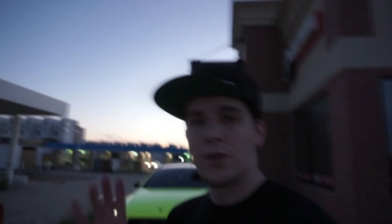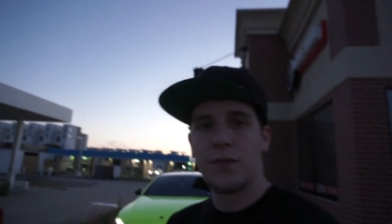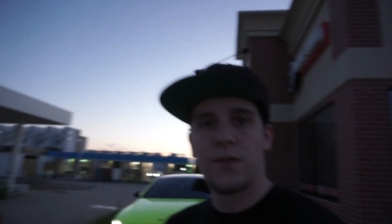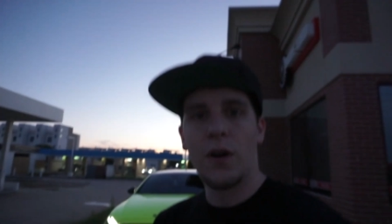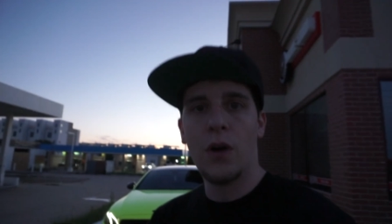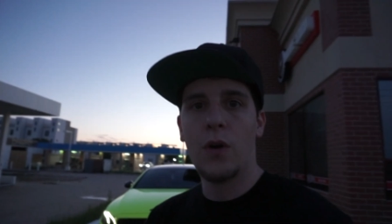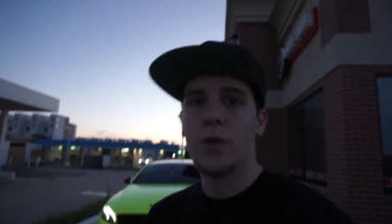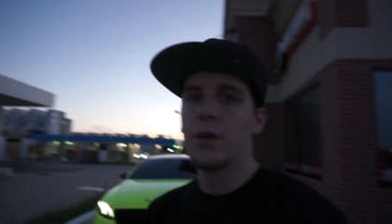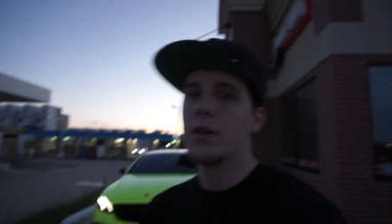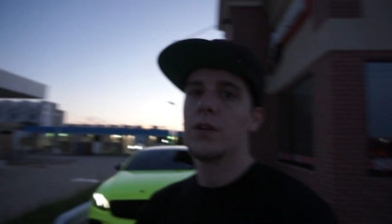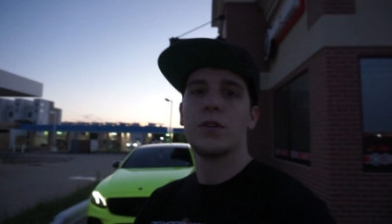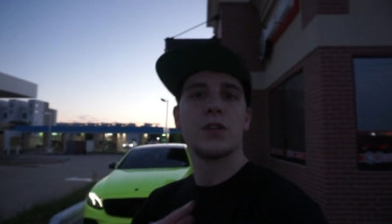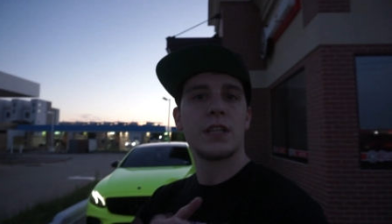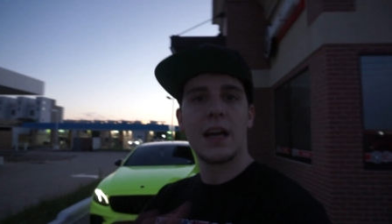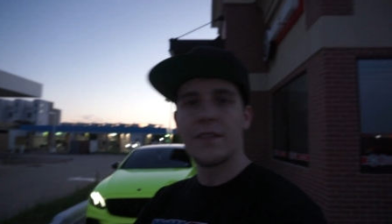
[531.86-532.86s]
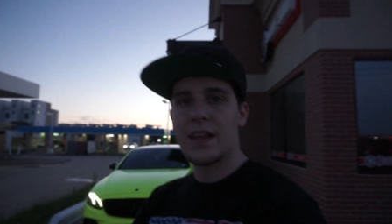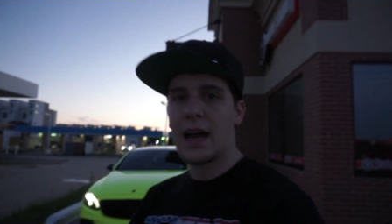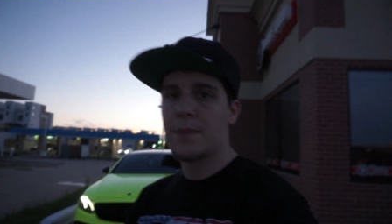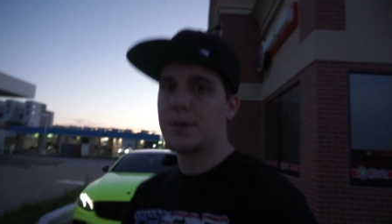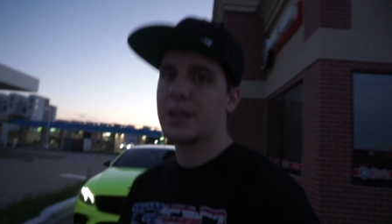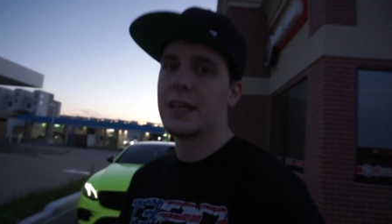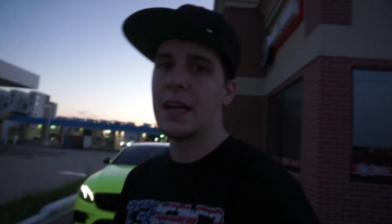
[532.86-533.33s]
your phone, you just have the
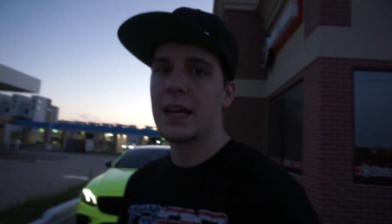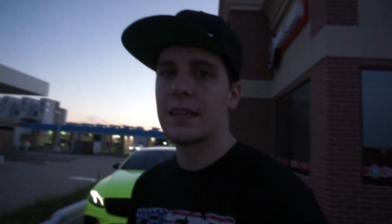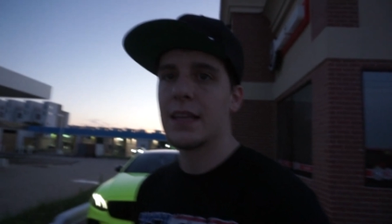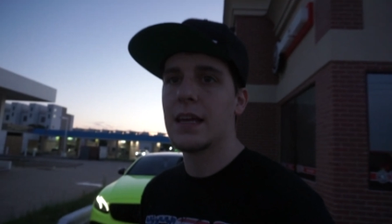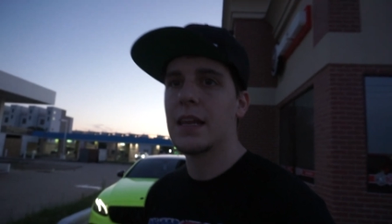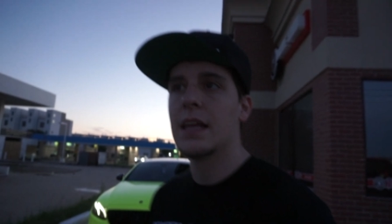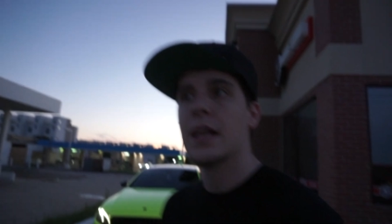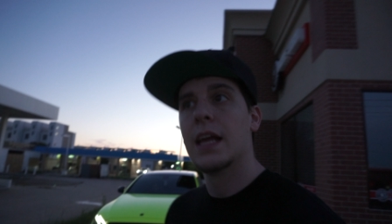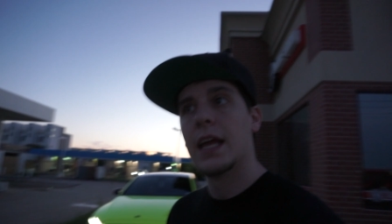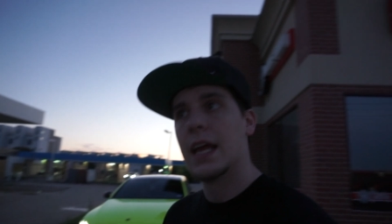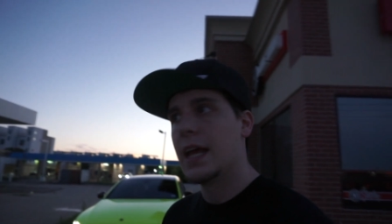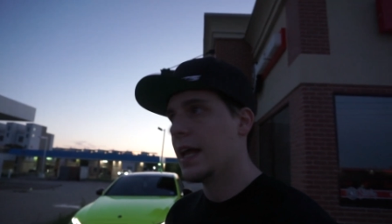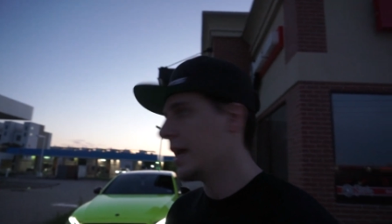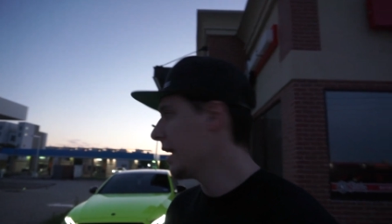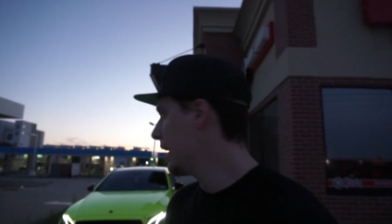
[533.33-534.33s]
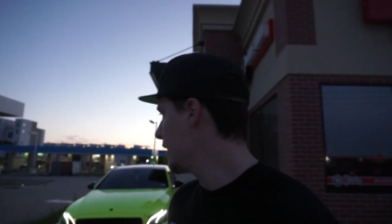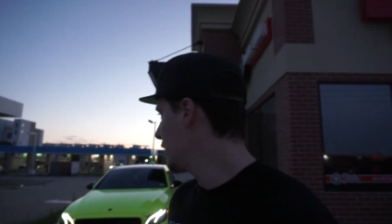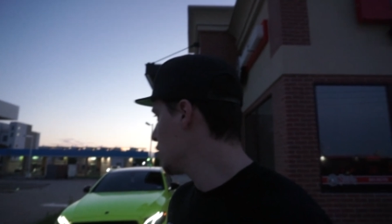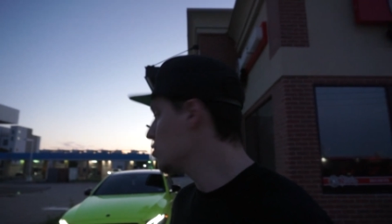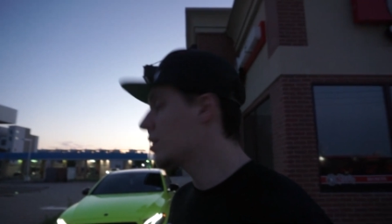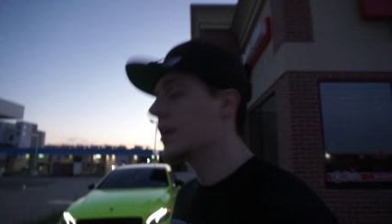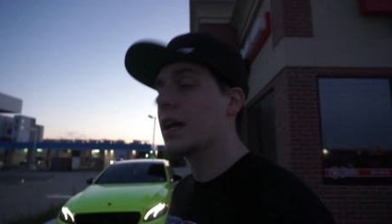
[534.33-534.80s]
app connected
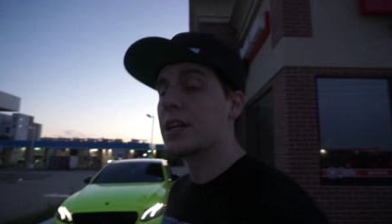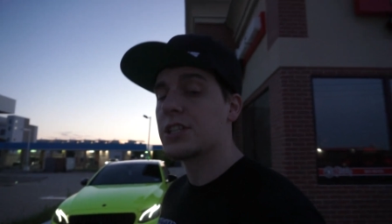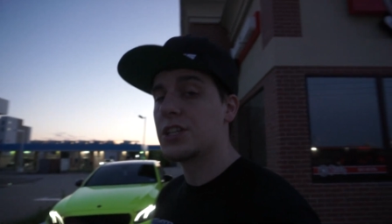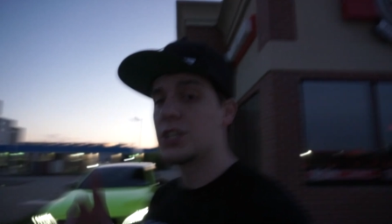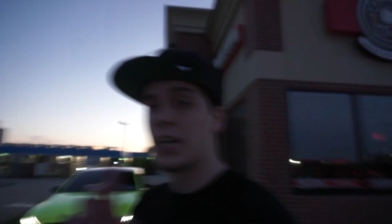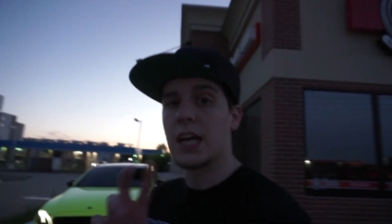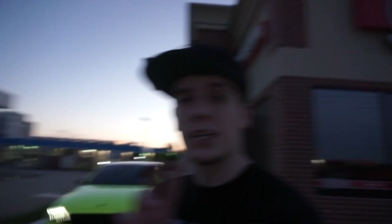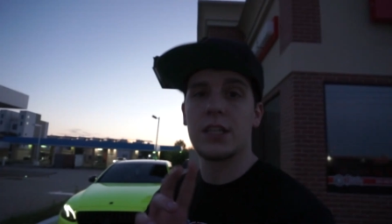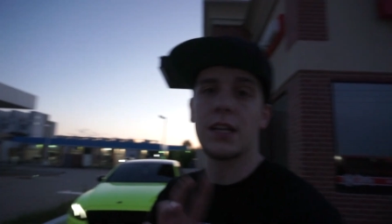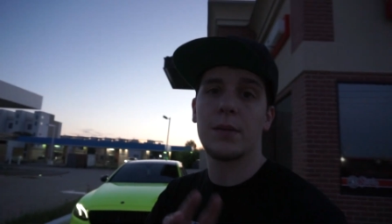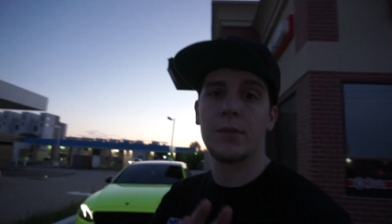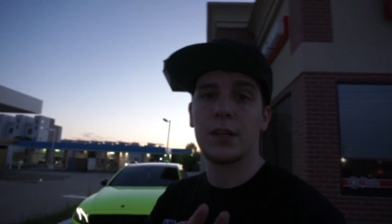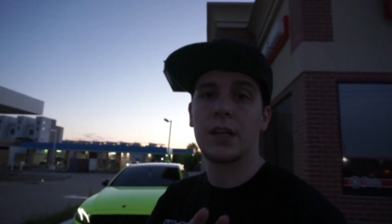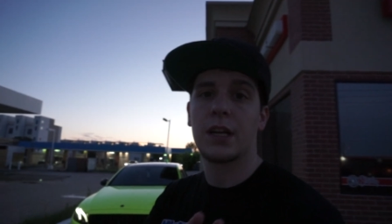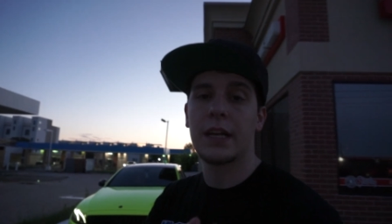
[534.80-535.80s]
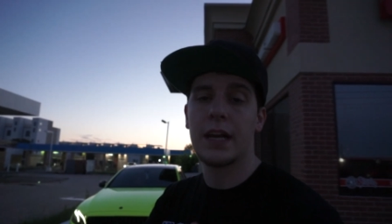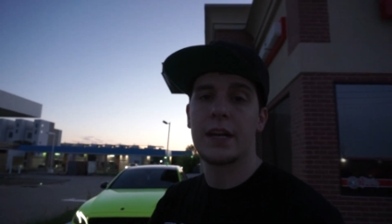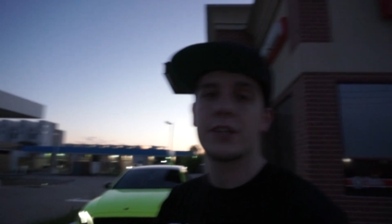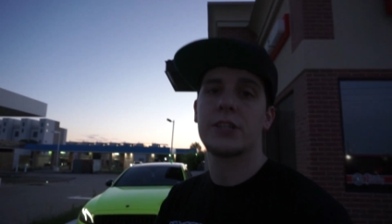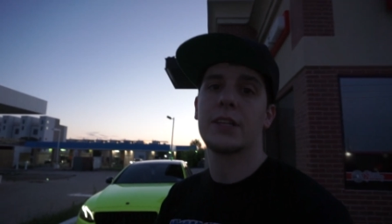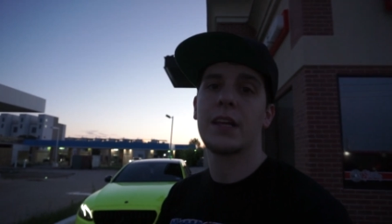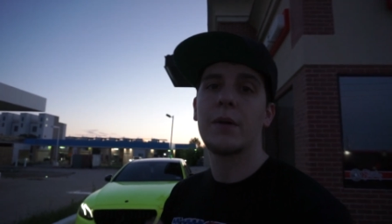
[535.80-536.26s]
and you can actually change the name of the
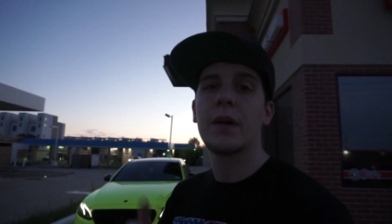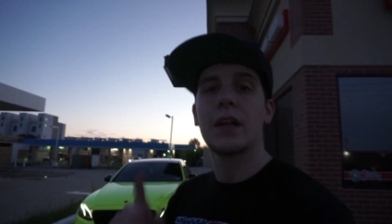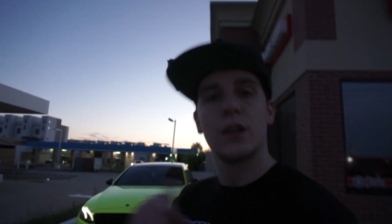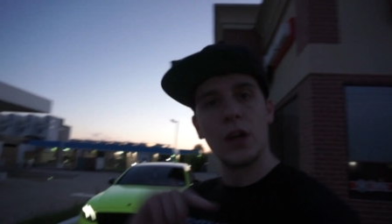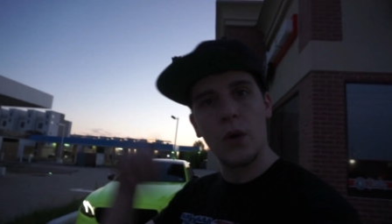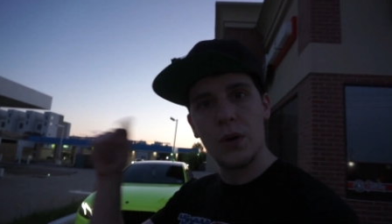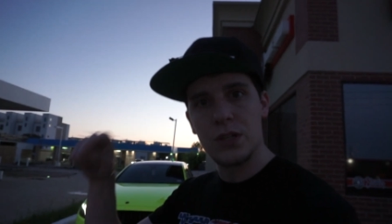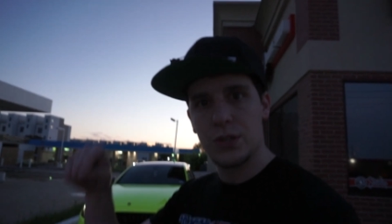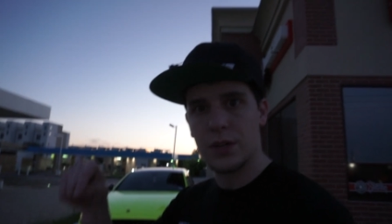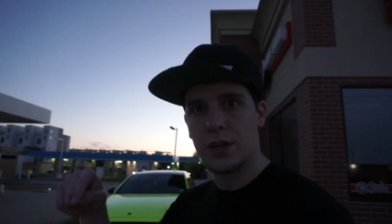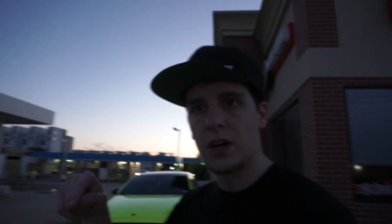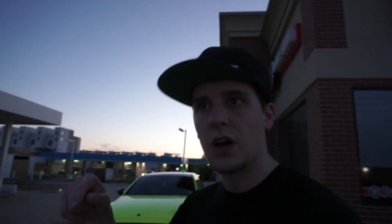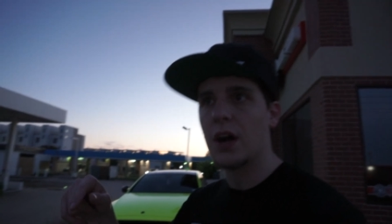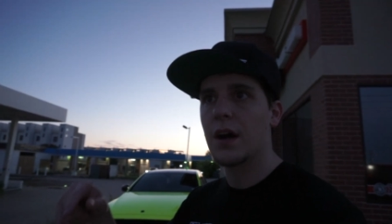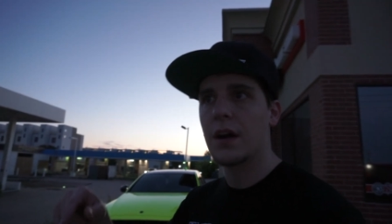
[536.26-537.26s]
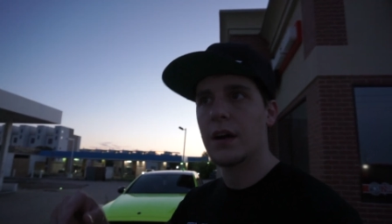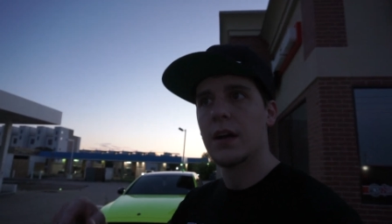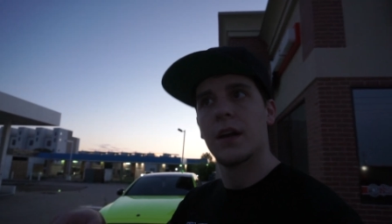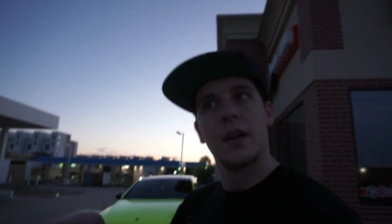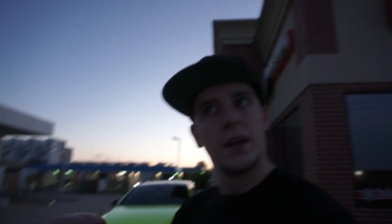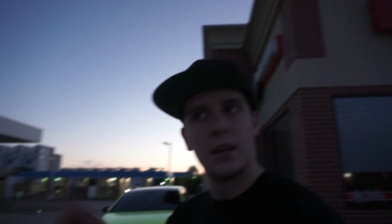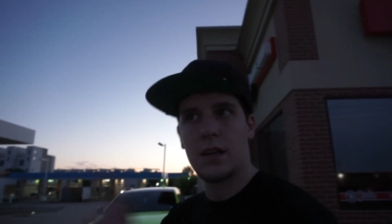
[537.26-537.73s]
connection. That way you know it's your car,
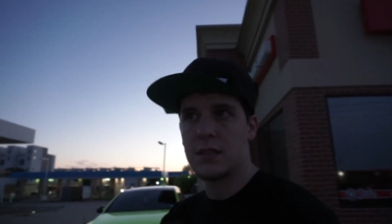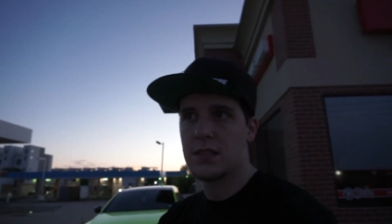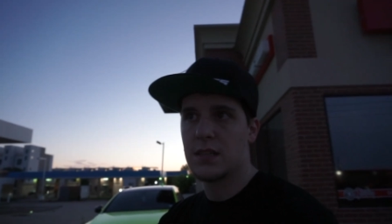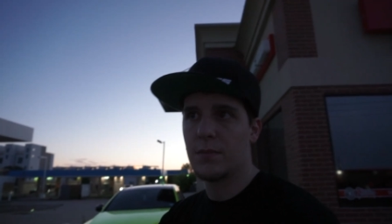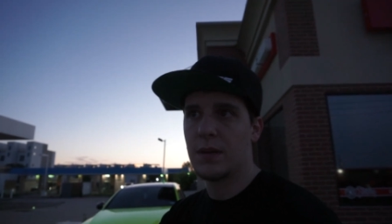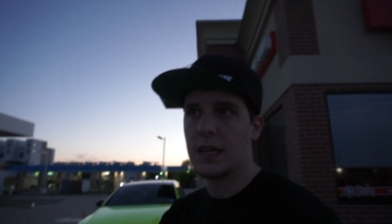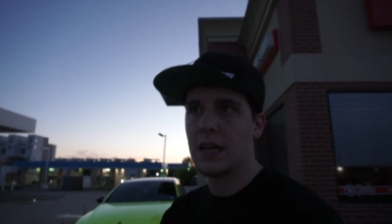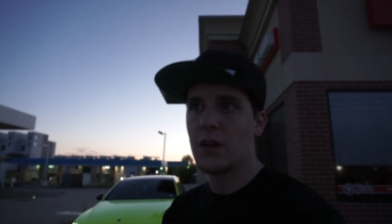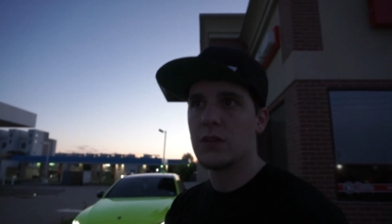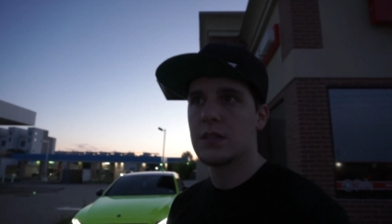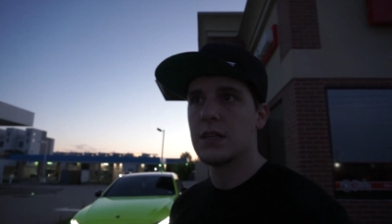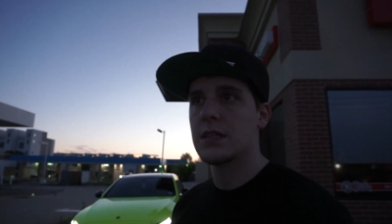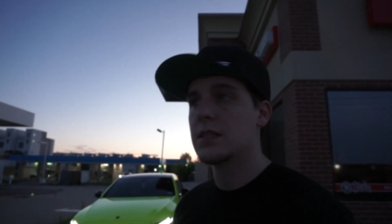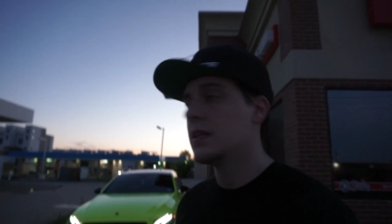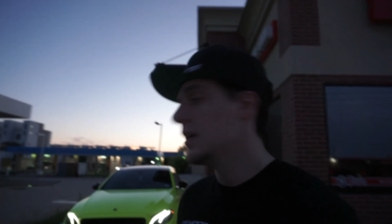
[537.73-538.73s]
not somebody else's.